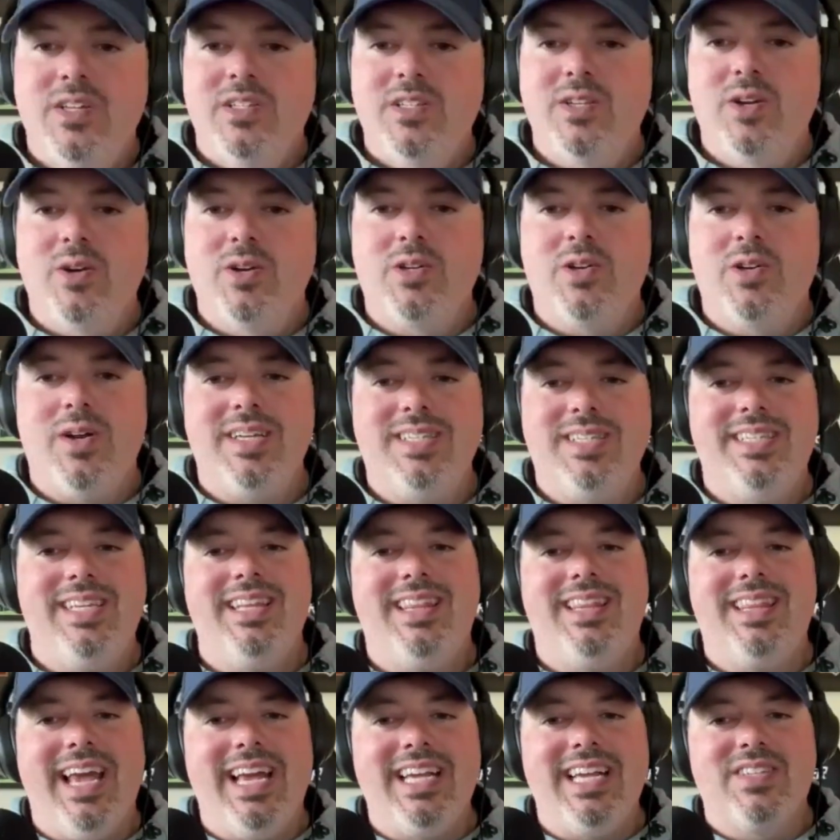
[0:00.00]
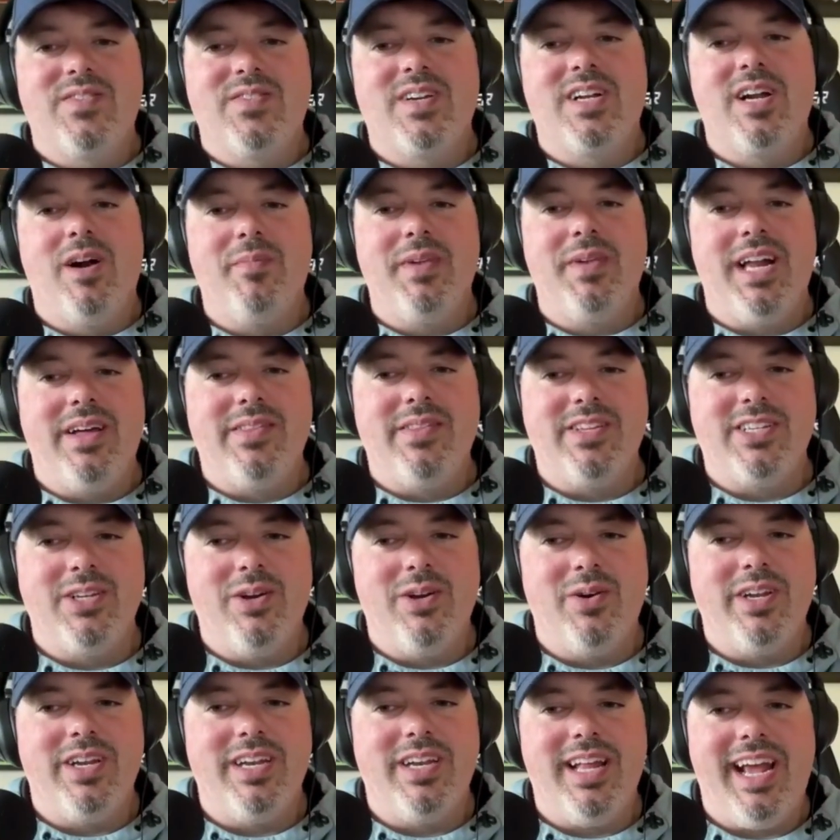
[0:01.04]
So, Crissy, thanks for coming on the
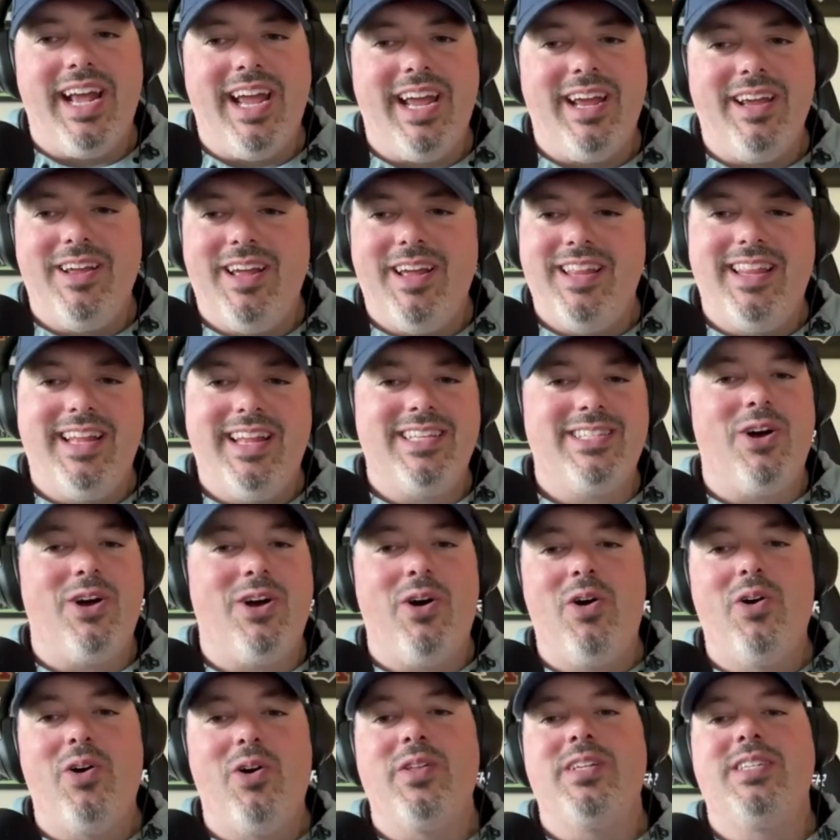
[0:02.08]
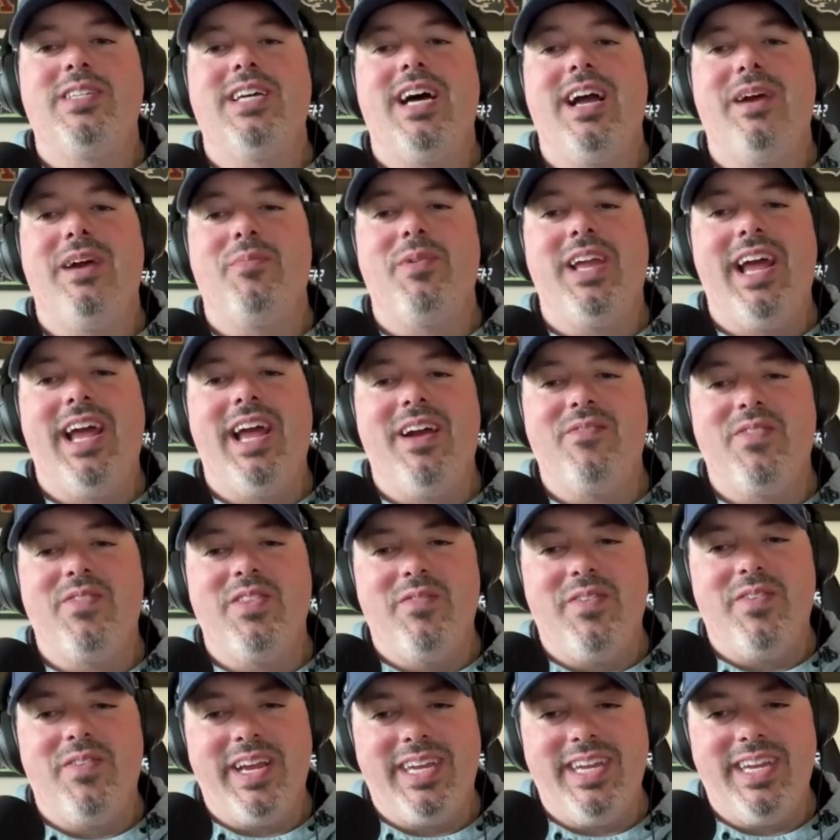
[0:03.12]
show today. That's all the time we have for
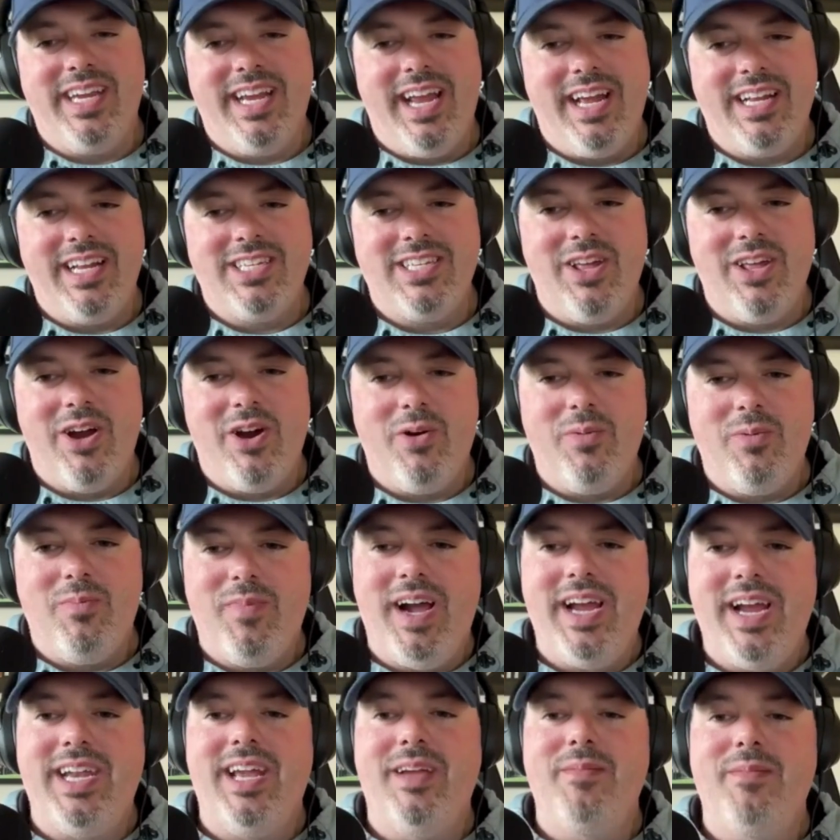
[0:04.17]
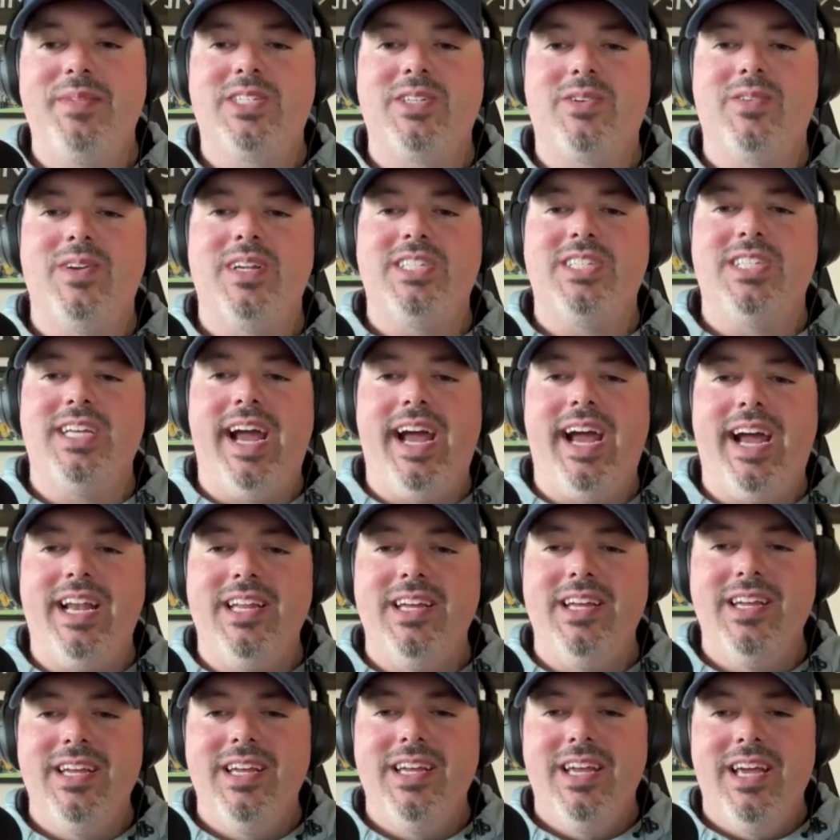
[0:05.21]
the Viking Age, though. My name is Chris Schad.